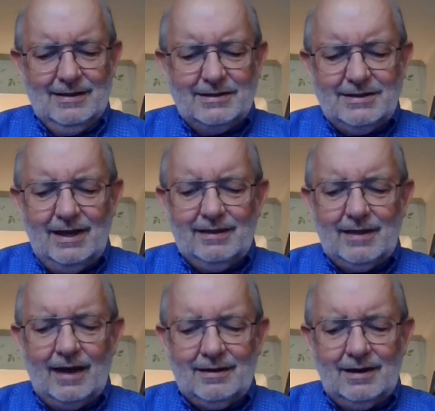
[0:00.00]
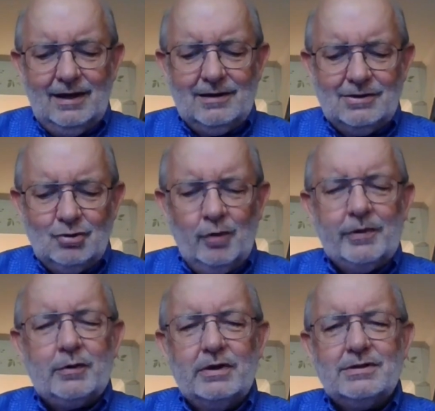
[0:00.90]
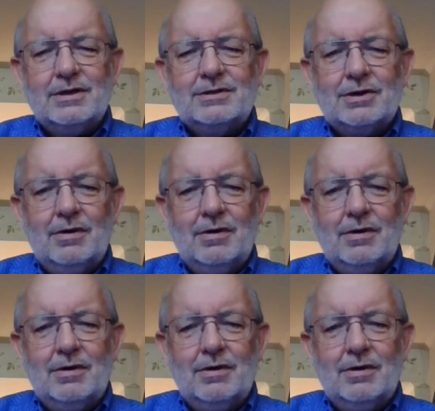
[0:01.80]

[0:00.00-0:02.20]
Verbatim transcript: Let's take that day to join with Christians